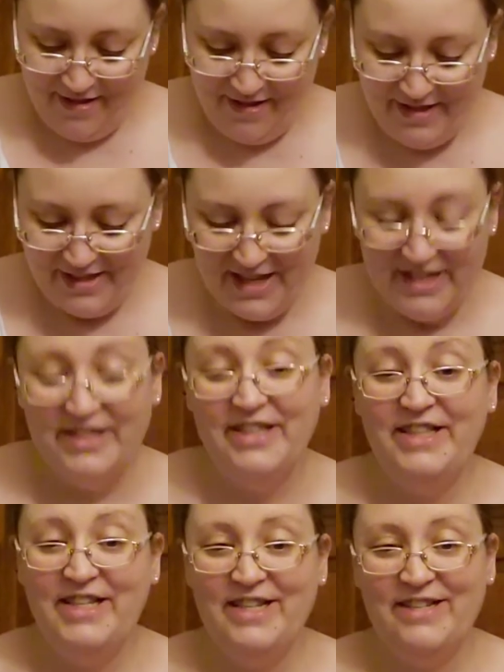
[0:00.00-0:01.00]
these kinds of
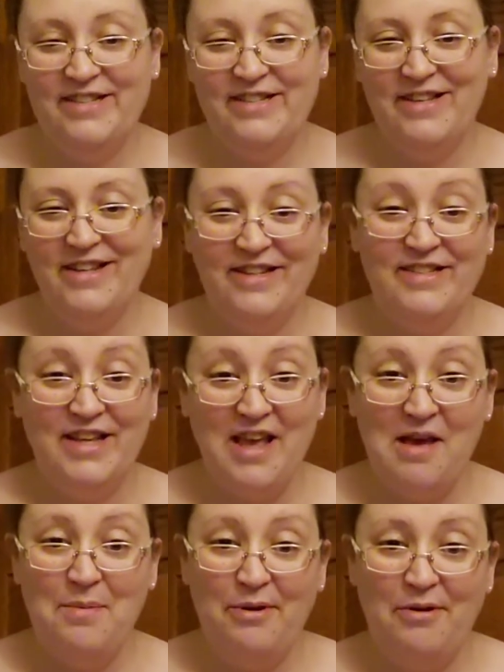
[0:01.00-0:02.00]
things, it is a
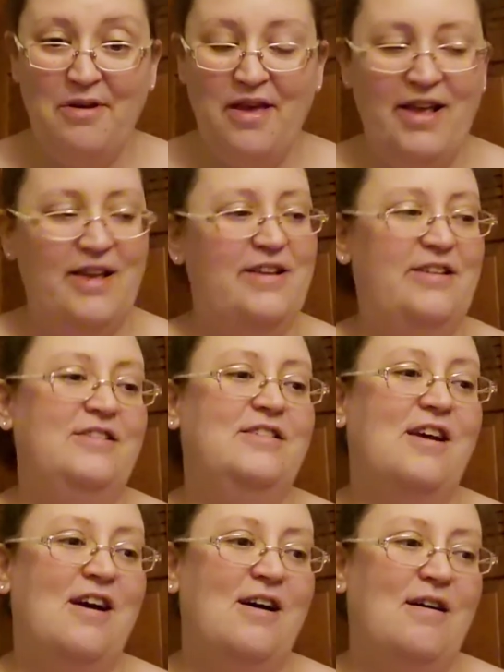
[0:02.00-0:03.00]
gamble, and
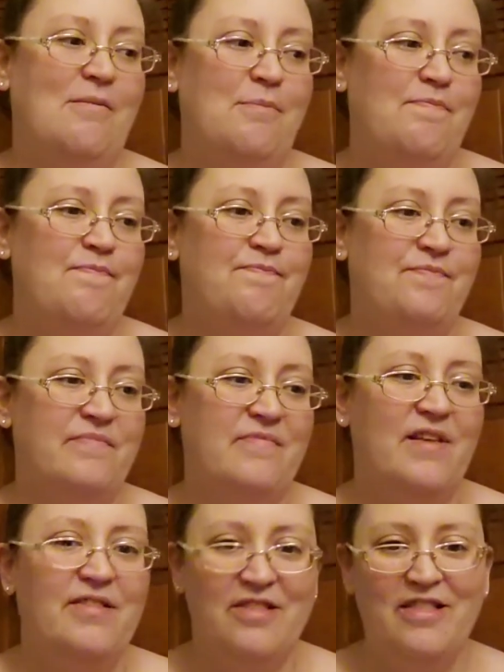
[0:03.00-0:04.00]

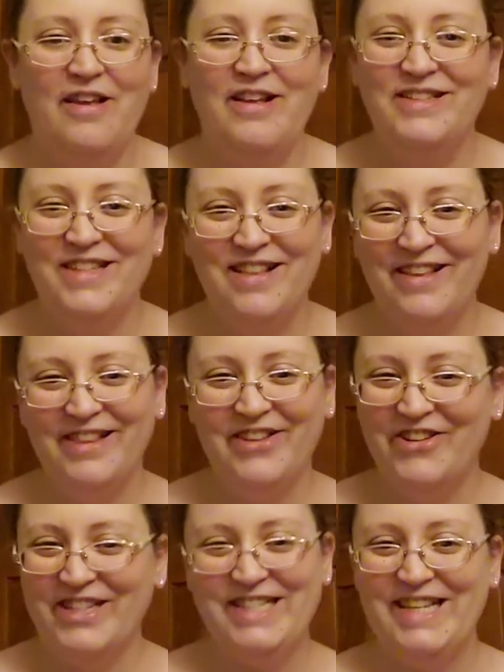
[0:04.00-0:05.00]
it's not like they're
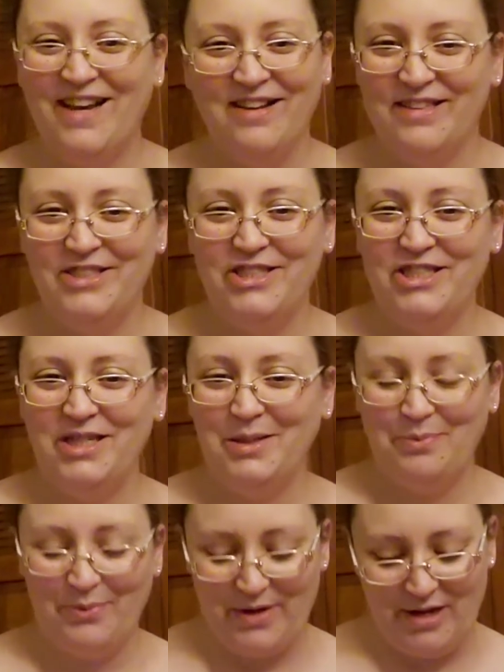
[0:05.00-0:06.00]
exactly cheap,
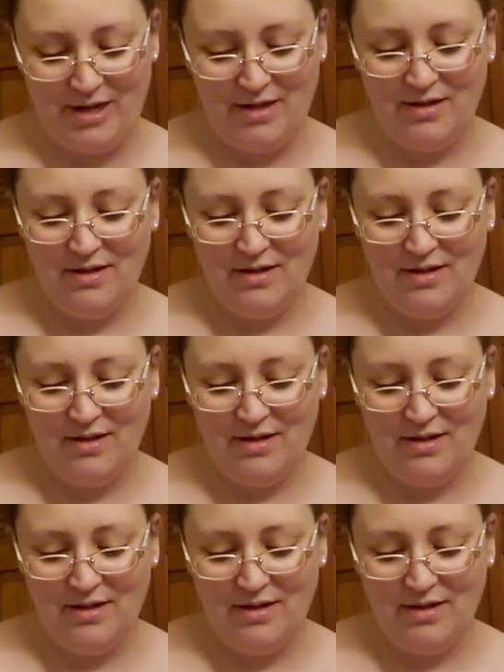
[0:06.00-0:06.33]
right?